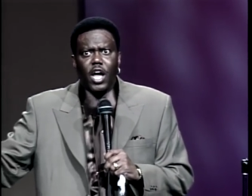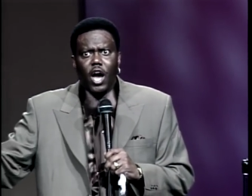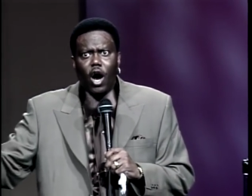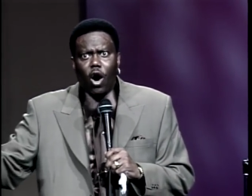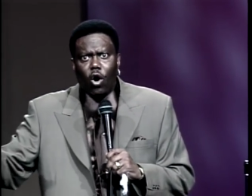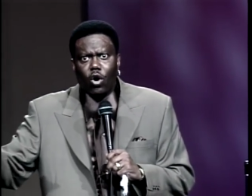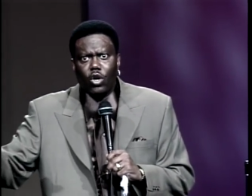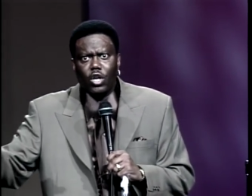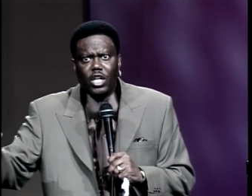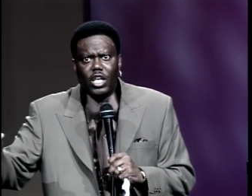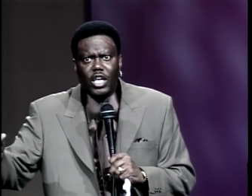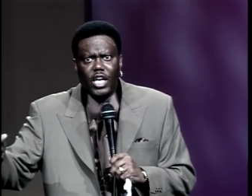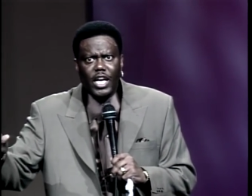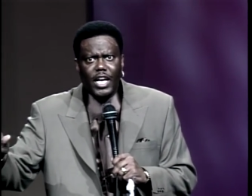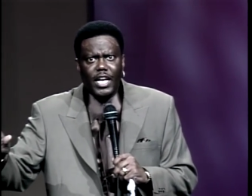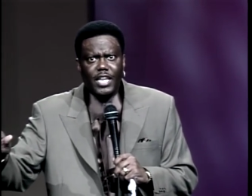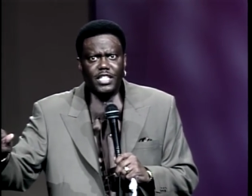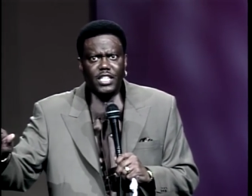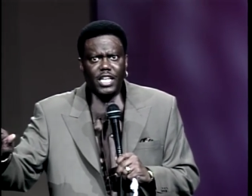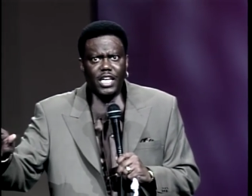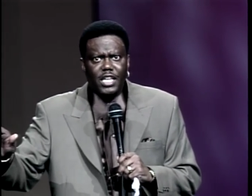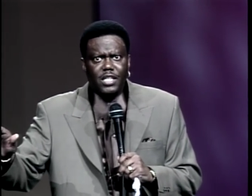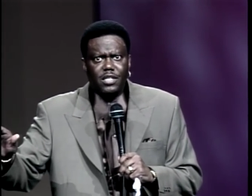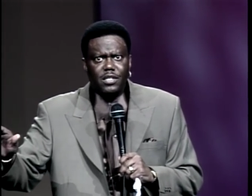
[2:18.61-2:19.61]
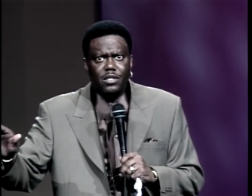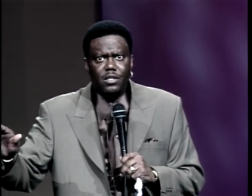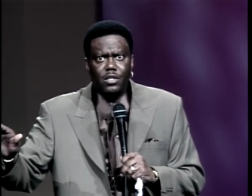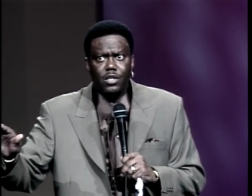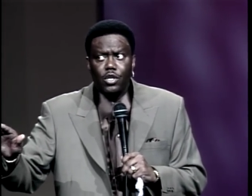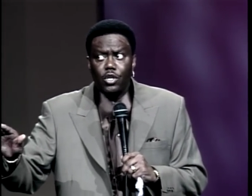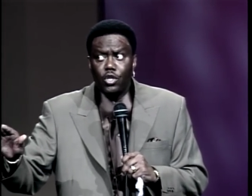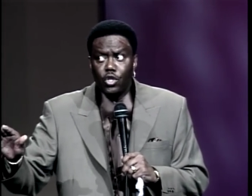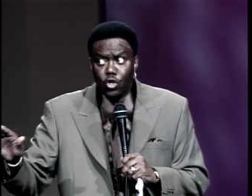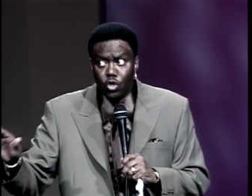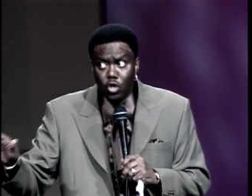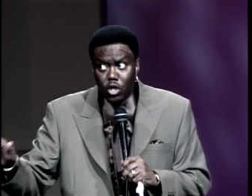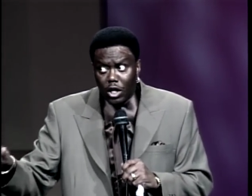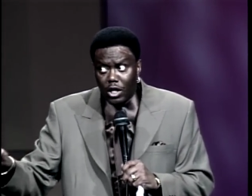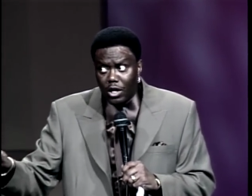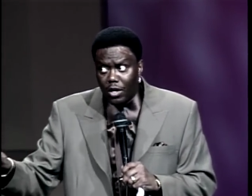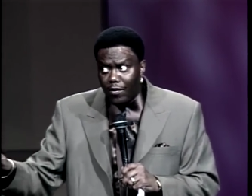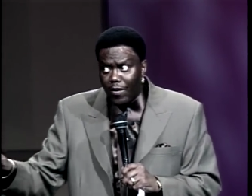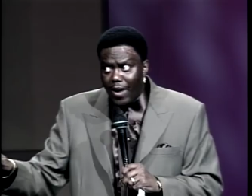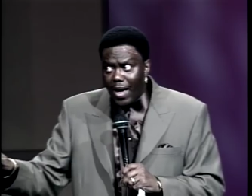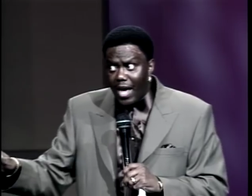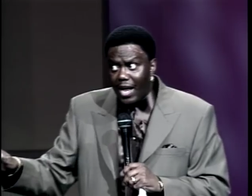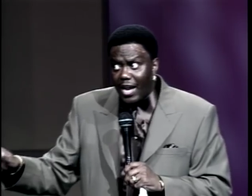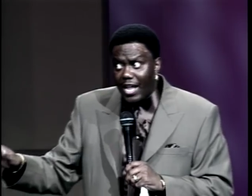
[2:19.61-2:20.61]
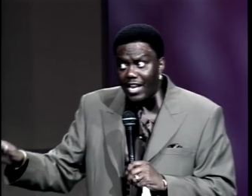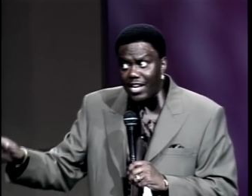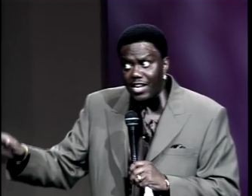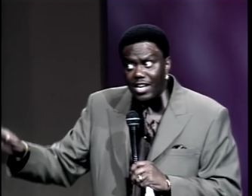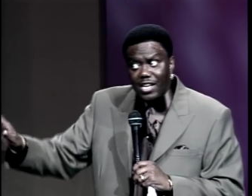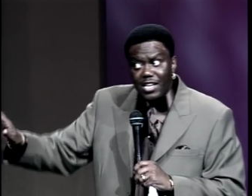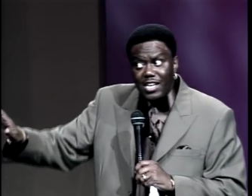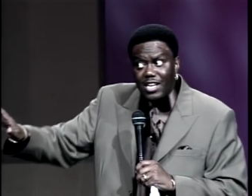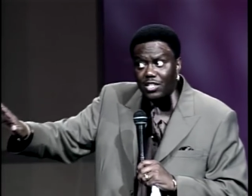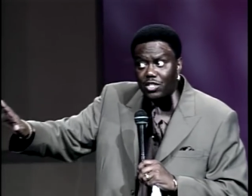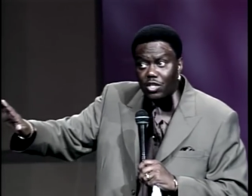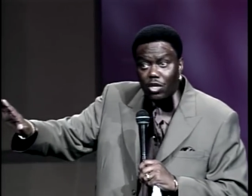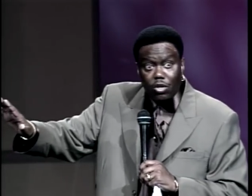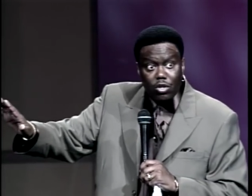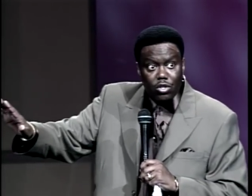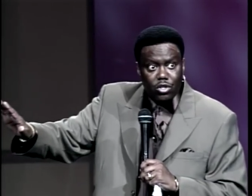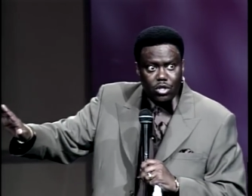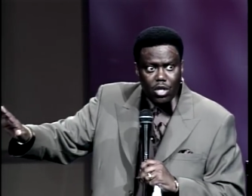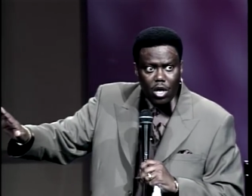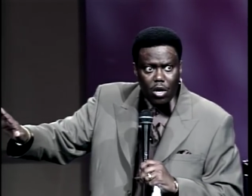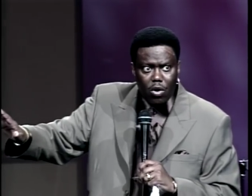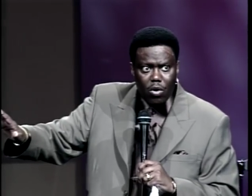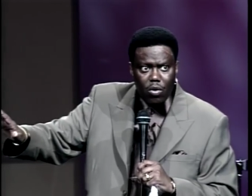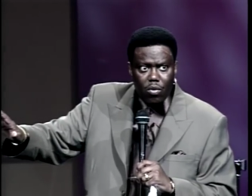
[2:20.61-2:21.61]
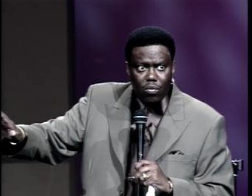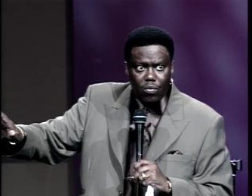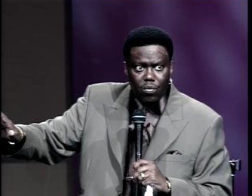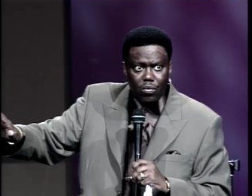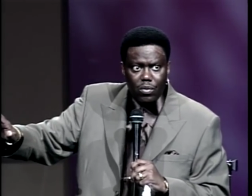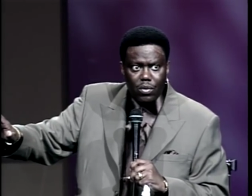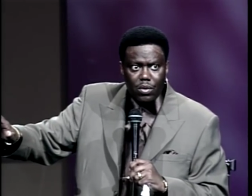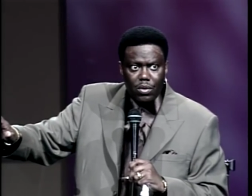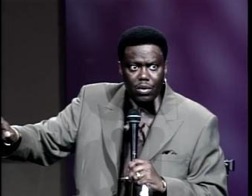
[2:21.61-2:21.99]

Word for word: all the kids eating, you looking around, ain't nothing else on the stove.